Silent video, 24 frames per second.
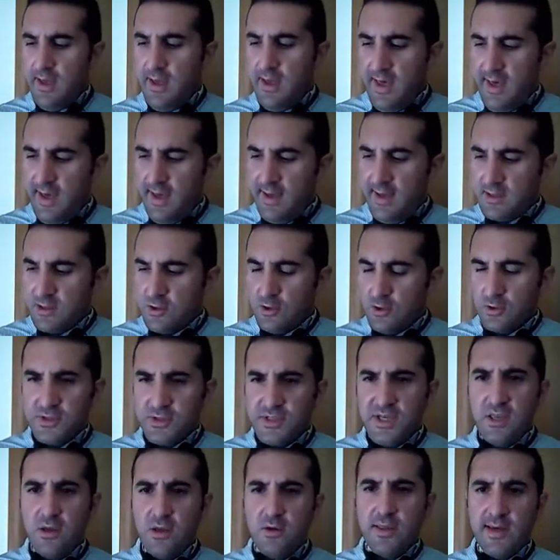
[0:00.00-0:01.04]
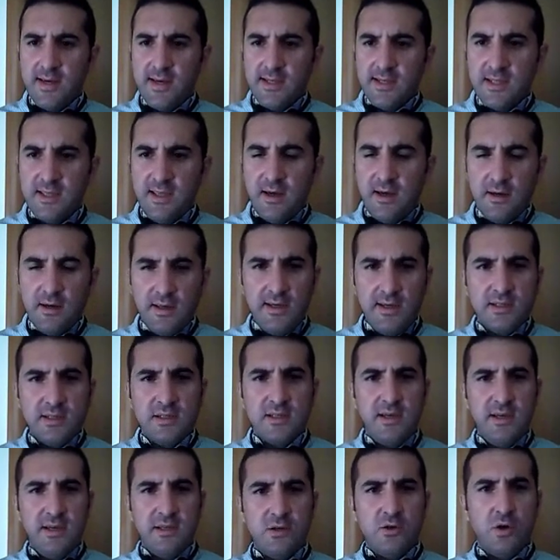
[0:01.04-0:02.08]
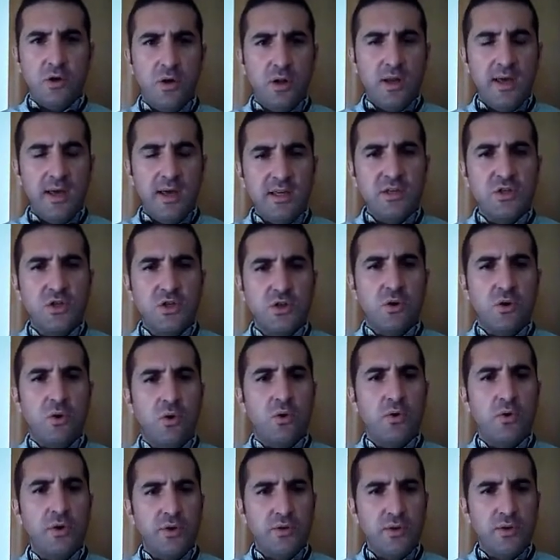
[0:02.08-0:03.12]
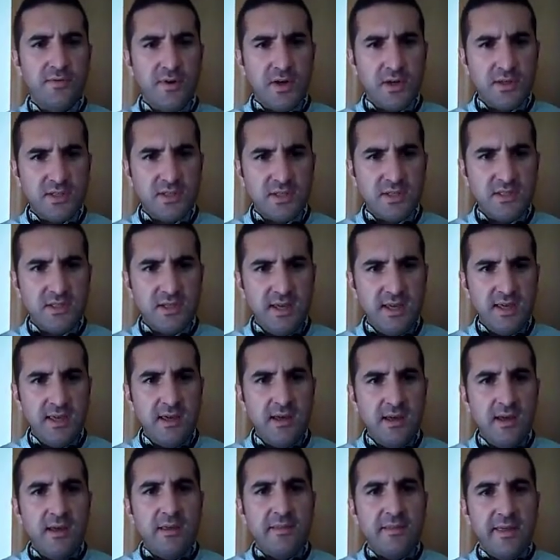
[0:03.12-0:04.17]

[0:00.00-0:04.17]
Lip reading: and continue their studies in college or university.